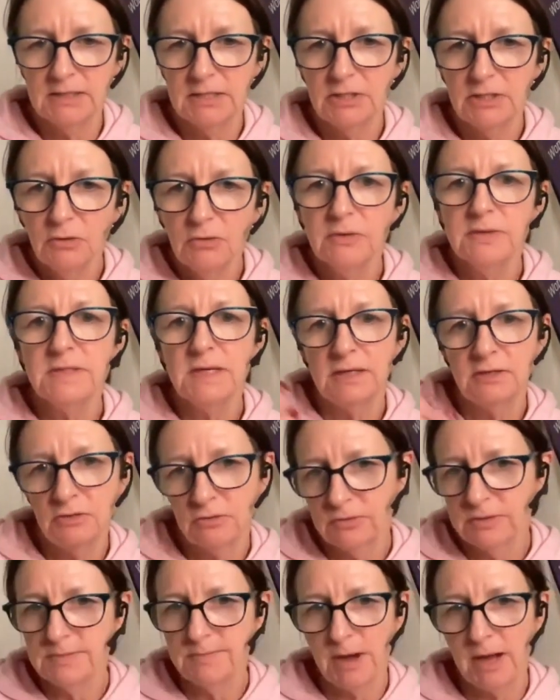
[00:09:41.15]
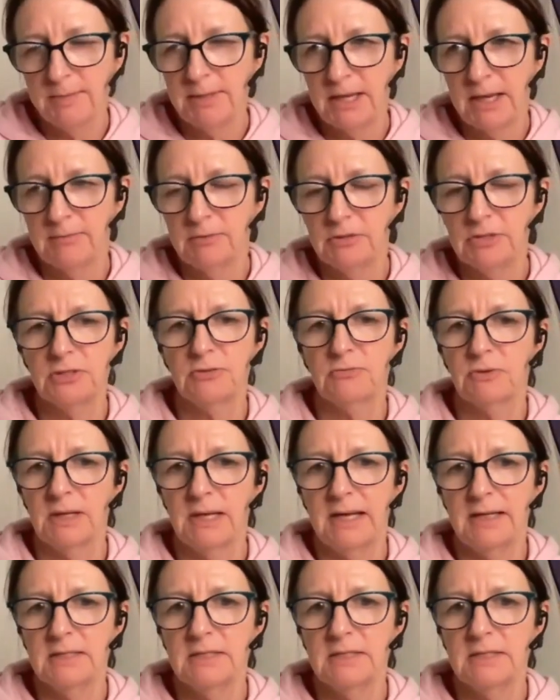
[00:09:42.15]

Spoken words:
and yours might be able to relate to mine.